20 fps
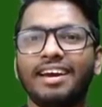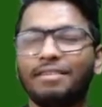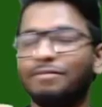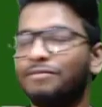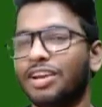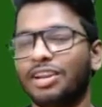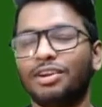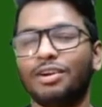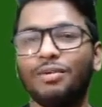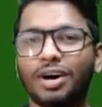
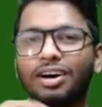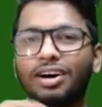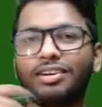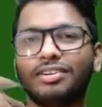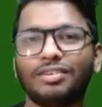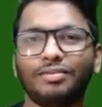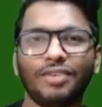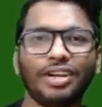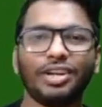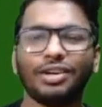when
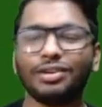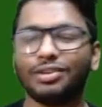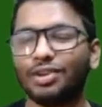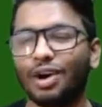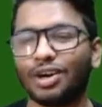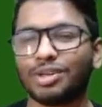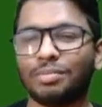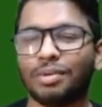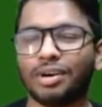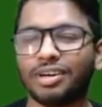you
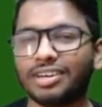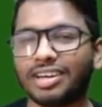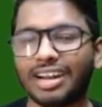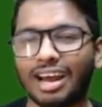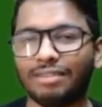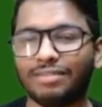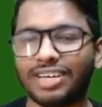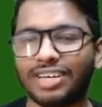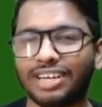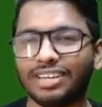talked about
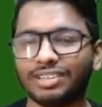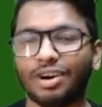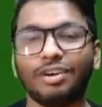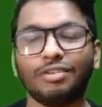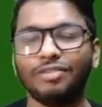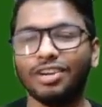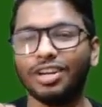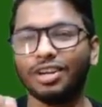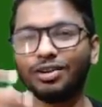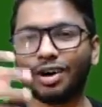gravitation,
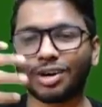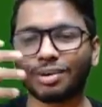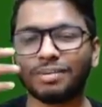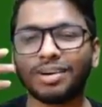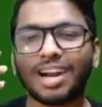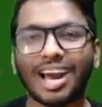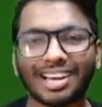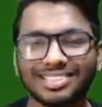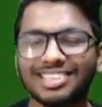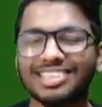or when you talked
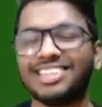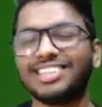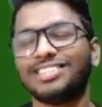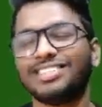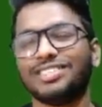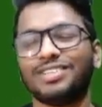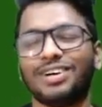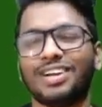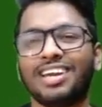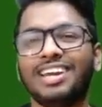about
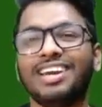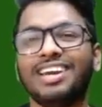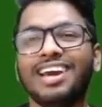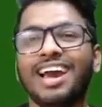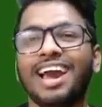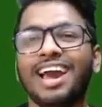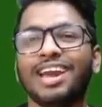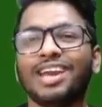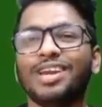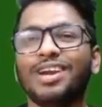acceleration, sorry,
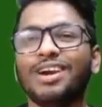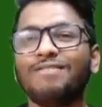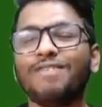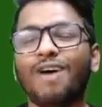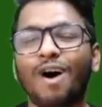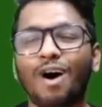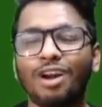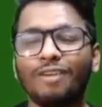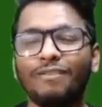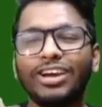you've
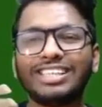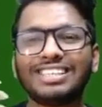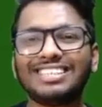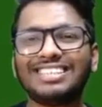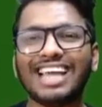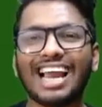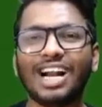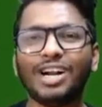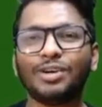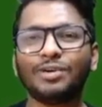always
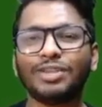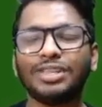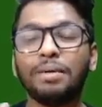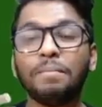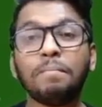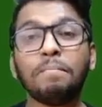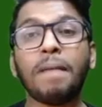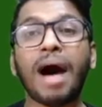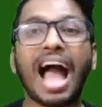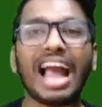dealt with the
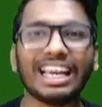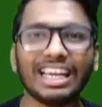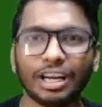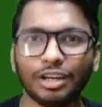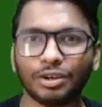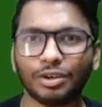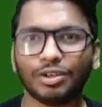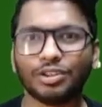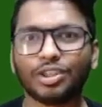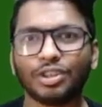
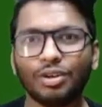magnitude.